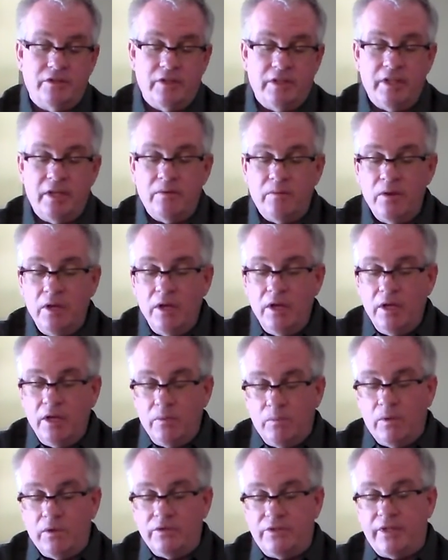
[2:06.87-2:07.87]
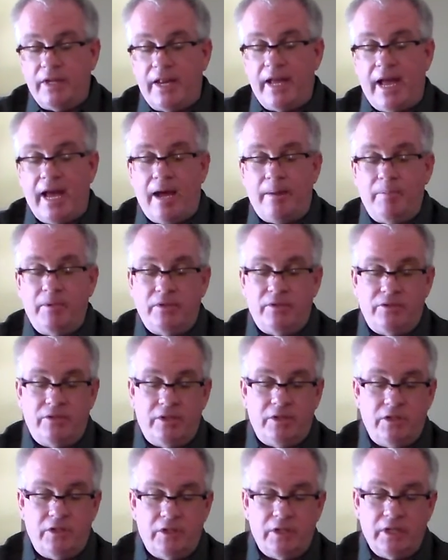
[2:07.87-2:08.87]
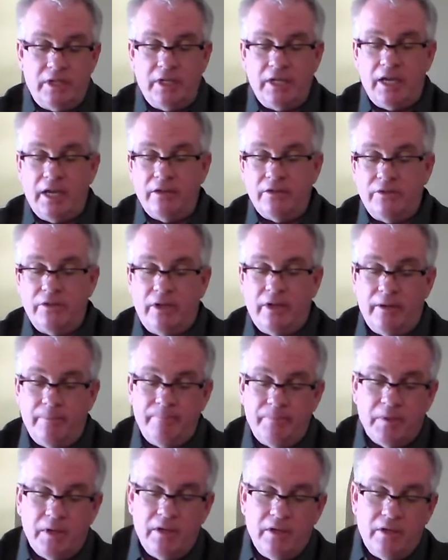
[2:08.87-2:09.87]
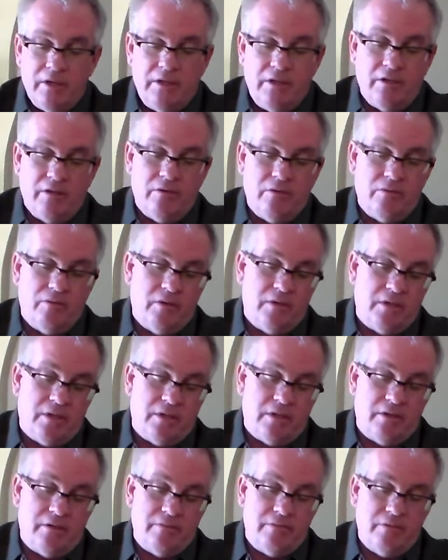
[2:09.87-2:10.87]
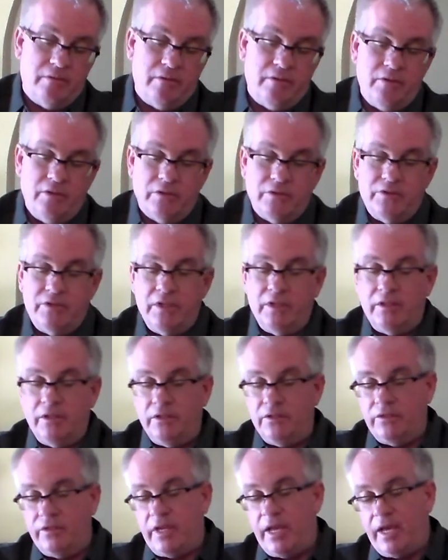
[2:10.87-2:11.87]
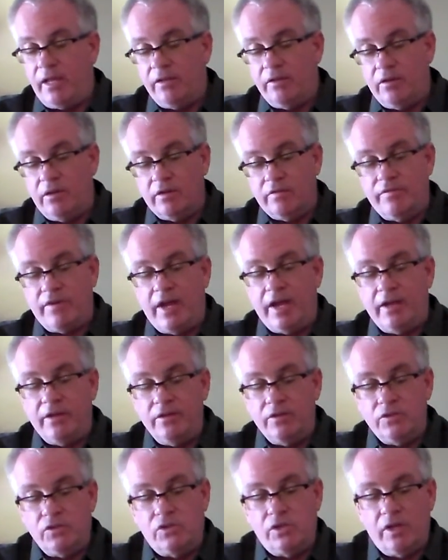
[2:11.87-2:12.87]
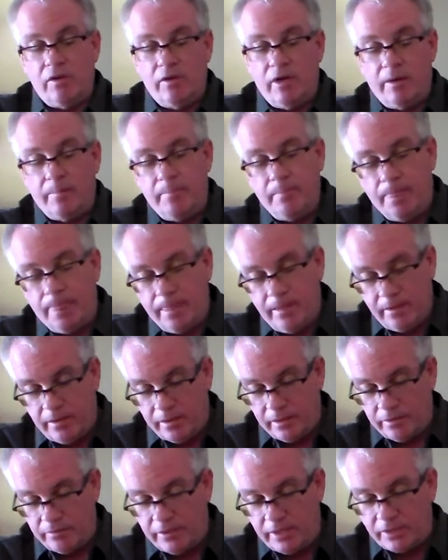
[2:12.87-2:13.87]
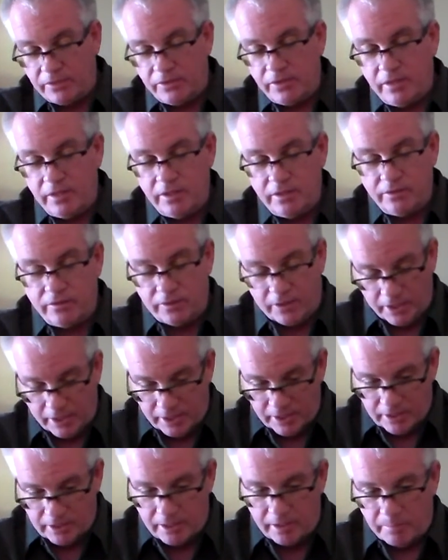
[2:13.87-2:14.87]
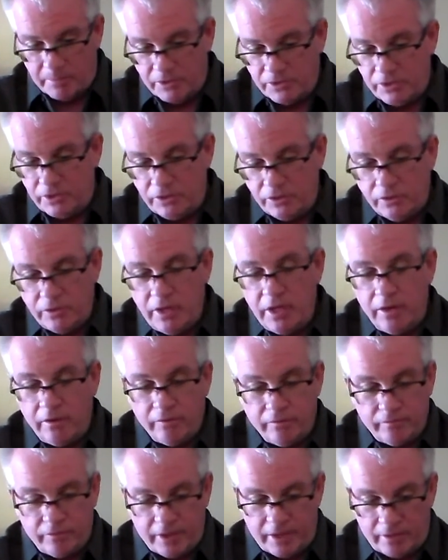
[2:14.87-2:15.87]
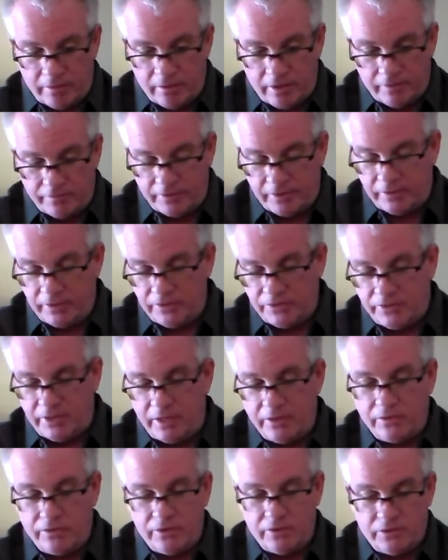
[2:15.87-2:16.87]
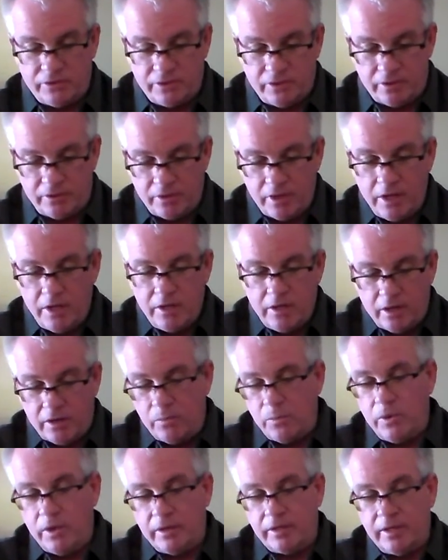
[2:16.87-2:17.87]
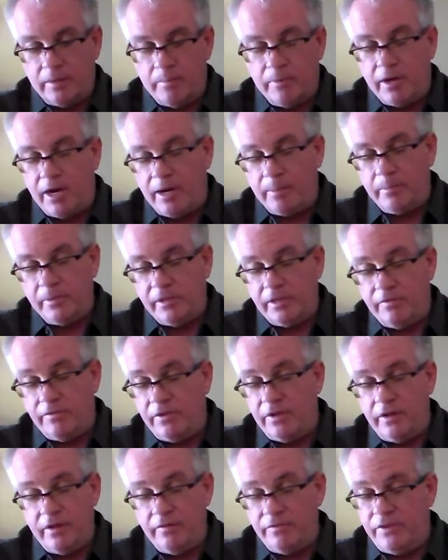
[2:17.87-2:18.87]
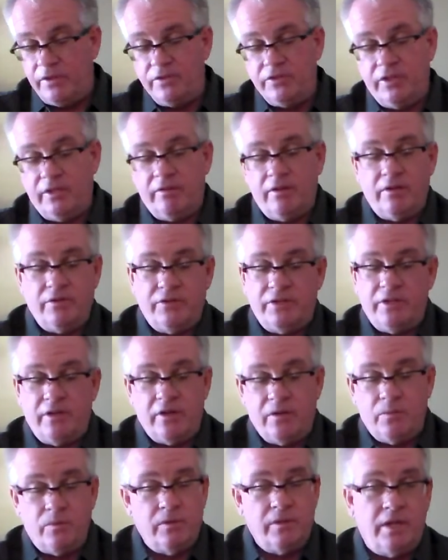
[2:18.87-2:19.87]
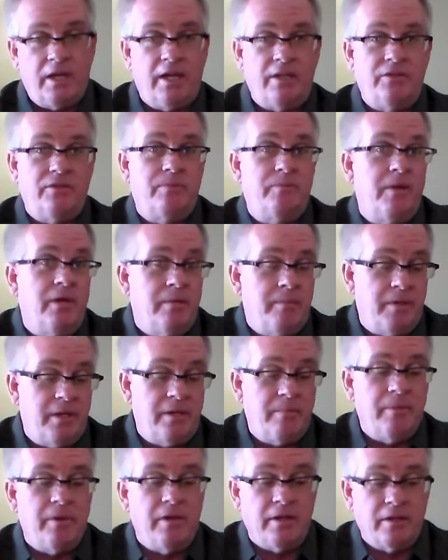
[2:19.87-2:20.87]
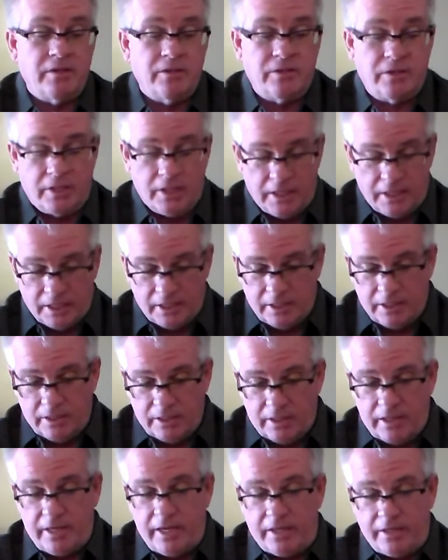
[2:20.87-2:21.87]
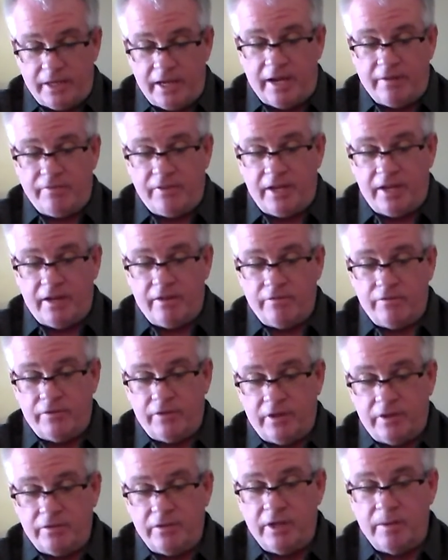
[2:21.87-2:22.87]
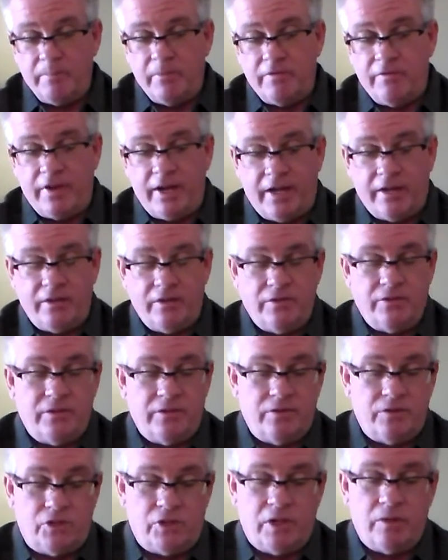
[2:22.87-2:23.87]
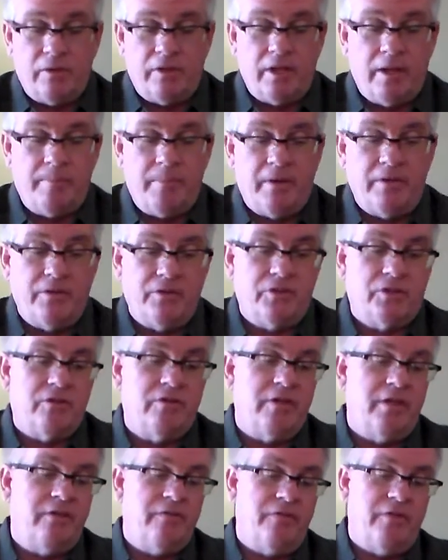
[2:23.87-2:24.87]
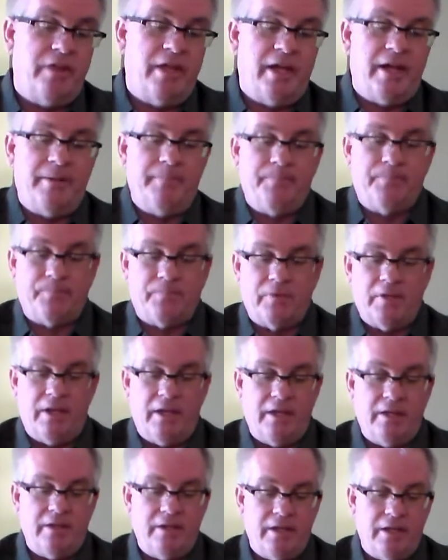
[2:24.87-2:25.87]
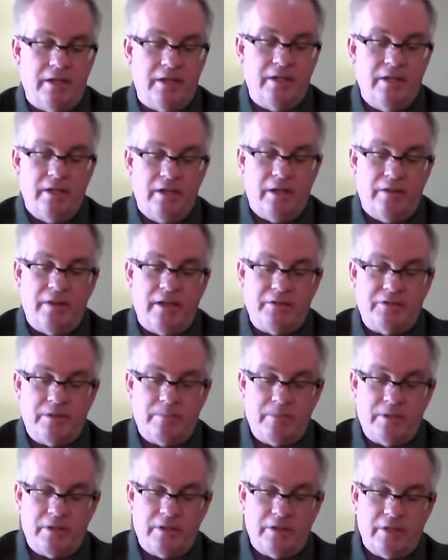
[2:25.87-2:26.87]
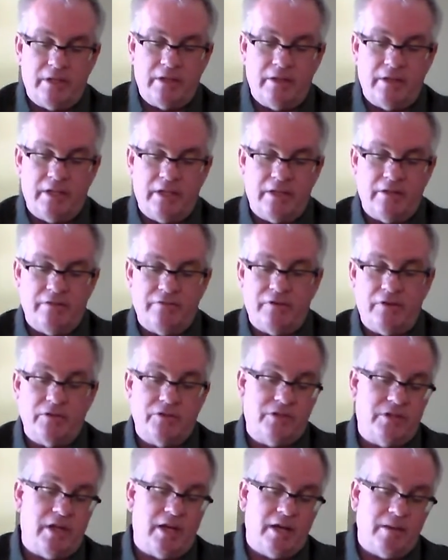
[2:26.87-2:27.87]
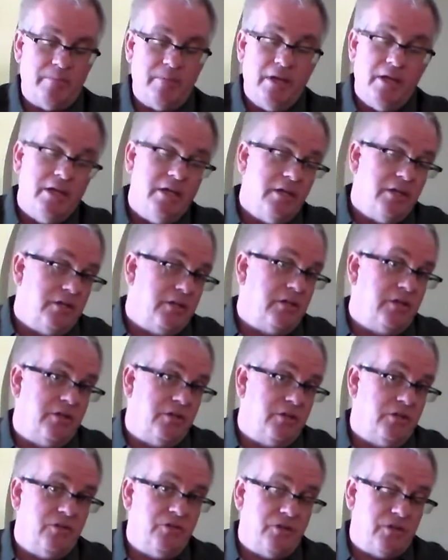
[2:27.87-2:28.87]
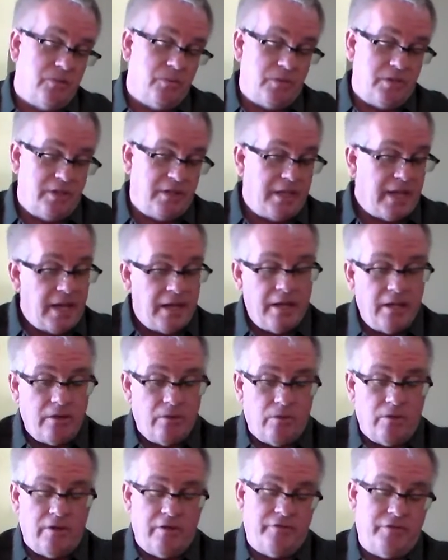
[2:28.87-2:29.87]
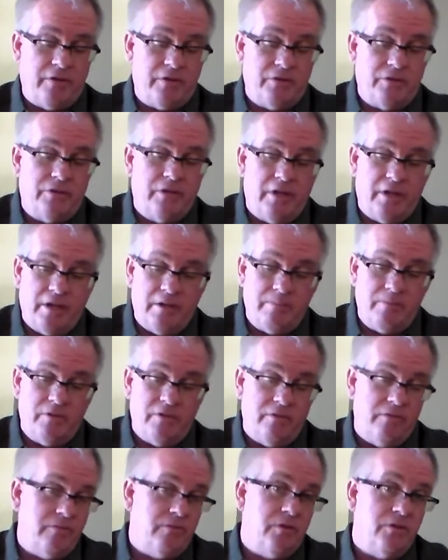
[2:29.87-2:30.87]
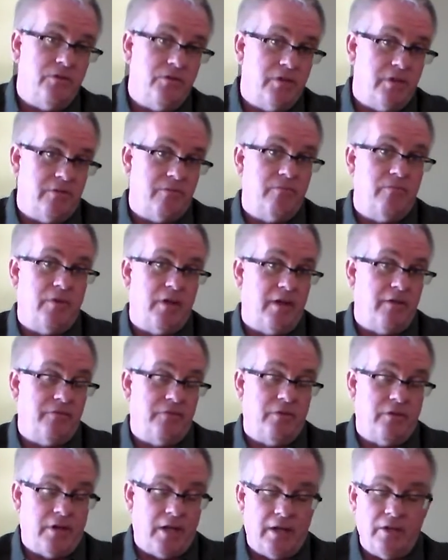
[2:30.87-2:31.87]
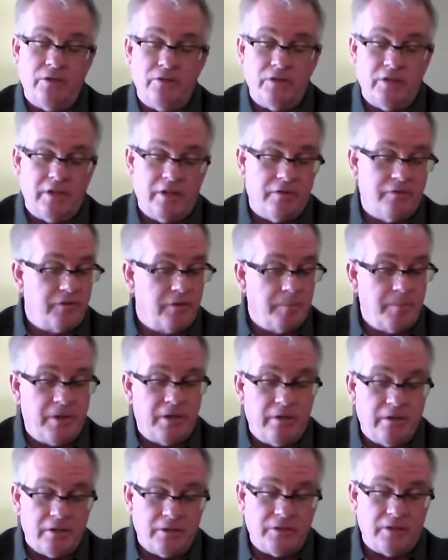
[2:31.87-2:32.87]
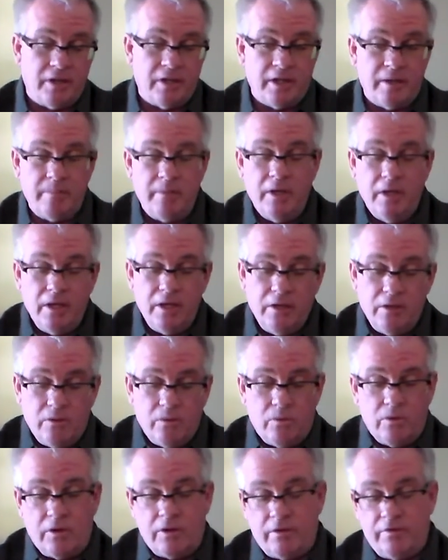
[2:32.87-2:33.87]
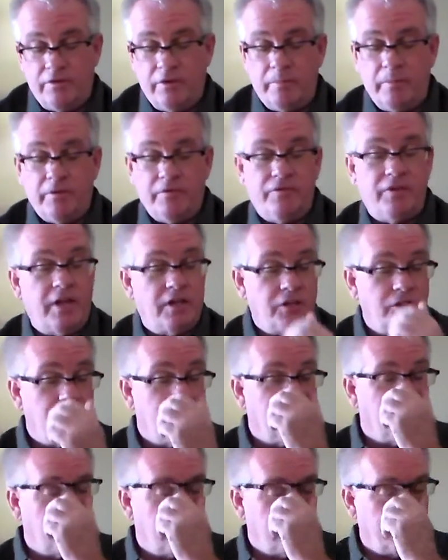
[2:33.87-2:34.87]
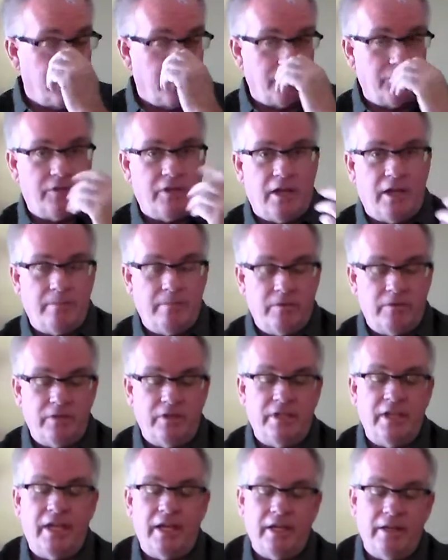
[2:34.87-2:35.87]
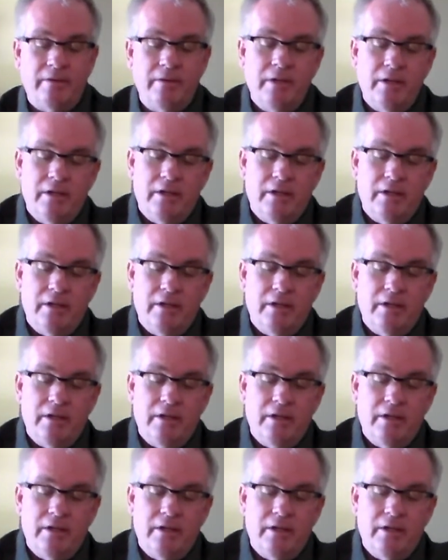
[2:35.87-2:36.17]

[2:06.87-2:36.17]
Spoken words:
And then once that happens, then you're going to get, you'll see these analog values show up next to these numbers, and you'll know right off that the sensors are working properly. If there's zeros here, it will not smell bed bugs. And you have to have number values showing up on the screen for that. And that's something that, again, the first time you either use it when you get it, or the first time you use it after not using it for a period of time, or if you're professional, the first time of the day.